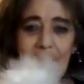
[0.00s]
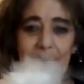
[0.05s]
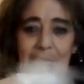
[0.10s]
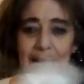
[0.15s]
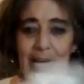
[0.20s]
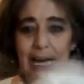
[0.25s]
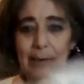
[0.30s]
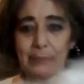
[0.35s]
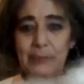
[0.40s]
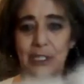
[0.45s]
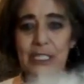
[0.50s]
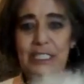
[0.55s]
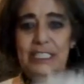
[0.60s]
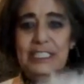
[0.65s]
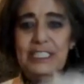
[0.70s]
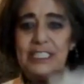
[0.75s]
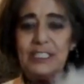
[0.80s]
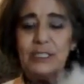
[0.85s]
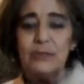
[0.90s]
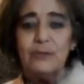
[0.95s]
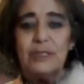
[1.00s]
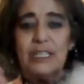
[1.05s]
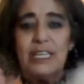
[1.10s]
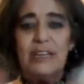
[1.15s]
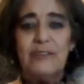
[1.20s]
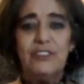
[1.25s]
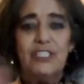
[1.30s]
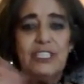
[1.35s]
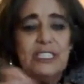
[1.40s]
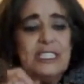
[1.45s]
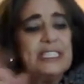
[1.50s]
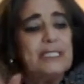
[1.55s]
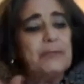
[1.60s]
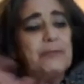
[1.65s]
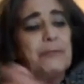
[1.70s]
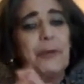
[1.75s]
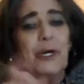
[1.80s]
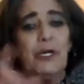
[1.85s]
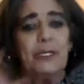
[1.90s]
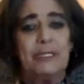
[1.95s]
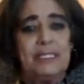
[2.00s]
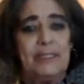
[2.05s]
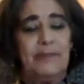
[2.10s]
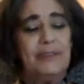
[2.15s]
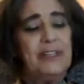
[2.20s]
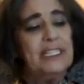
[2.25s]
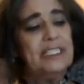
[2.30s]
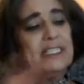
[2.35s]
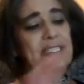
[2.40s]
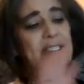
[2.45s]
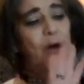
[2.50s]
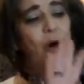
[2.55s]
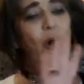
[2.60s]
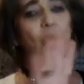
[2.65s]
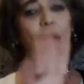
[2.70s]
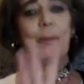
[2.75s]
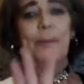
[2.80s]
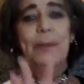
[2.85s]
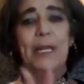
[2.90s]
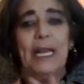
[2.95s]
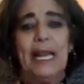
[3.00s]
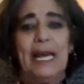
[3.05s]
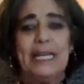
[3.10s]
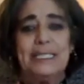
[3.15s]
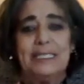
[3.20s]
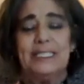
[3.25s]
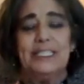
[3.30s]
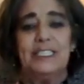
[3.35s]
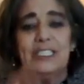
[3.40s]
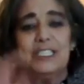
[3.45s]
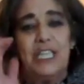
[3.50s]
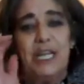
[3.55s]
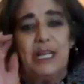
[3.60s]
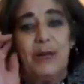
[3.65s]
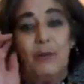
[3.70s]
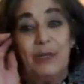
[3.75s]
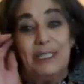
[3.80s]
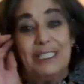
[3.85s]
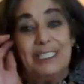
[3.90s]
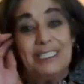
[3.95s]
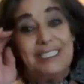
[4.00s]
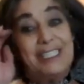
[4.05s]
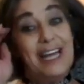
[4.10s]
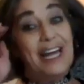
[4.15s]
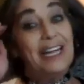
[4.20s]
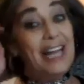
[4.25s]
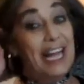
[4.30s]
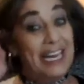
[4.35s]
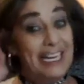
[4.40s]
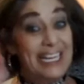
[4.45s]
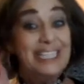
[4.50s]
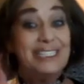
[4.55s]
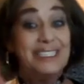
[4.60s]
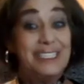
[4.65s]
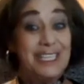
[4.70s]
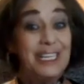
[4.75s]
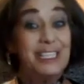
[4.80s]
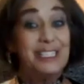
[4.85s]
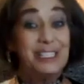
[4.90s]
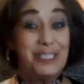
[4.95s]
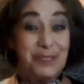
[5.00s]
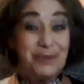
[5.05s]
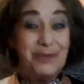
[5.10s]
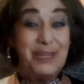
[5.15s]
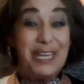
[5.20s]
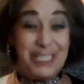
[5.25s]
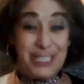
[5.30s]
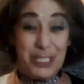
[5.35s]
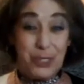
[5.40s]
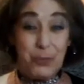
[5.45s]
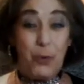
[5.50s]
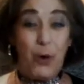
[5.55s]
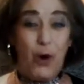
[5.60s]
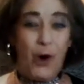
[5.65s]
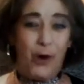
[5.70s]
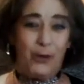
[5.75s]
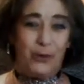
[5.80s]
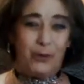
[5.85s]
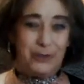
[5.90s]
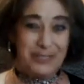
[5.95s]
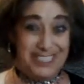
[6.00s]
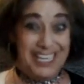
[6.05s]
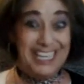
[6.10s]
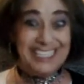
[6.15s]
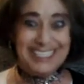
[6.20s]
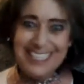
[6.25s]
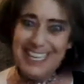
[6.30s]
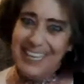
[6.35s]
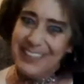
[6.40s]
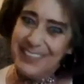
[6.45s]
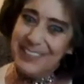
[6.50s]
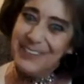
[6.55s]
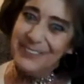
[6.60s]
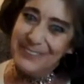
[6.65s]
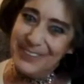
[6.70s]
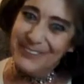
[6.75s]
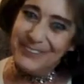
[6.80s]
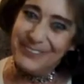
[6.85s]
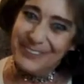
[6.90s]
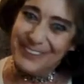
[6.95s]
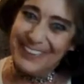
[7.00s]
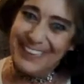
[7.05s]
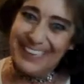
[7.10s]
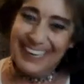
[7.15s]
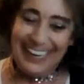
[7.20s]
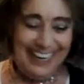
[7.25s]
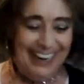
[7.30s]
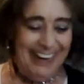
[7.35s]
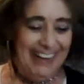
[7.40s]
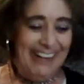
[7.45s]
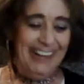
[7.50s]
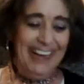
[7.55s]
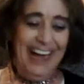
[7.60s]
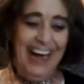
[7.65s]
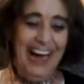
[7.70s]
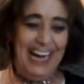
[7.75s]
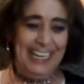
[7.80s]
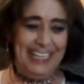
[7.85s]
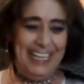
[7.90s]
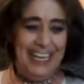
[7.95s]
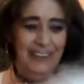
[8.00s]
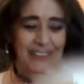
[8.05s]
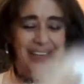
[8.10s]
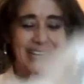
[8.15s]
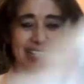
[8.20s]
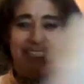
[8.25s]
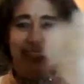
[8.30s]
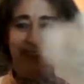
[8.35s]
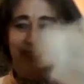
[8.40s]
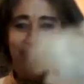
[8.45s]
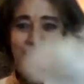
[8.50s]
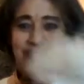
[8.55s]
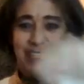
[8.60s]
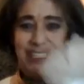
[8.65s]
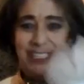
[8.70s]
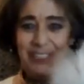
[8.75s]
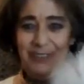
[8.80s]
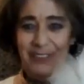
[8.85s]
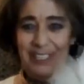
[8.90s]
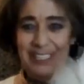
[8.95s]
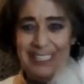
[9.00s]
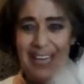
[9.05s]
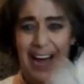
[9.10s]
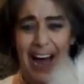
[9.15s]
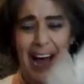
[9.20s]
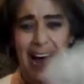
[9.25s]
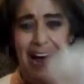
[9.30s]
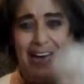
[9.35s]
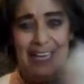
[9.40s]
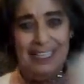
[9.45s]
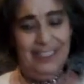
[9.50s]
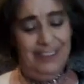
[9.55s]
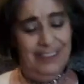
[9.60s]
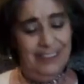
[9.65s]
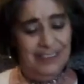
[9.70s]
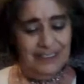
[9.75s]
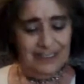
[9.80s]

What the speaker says: I'm going to give just spurts of this opalescent so that when the sunlight hits it, it sparkles. Isn't that going to be pretty? I can't wait for this to be done.